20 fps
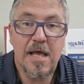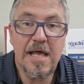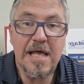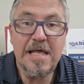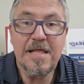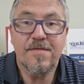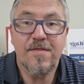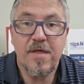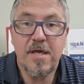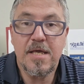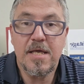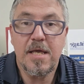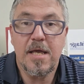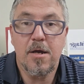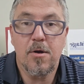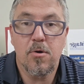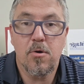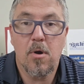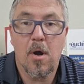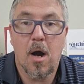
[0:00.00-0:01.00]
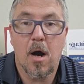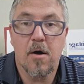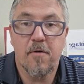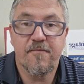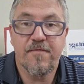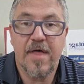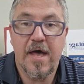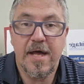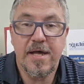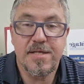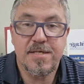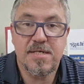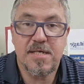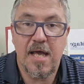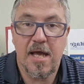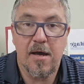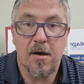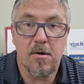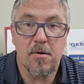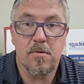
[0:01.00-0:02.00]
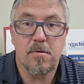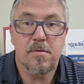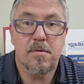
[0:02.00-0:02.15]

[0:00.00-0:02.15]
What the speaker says: in the year of that sale.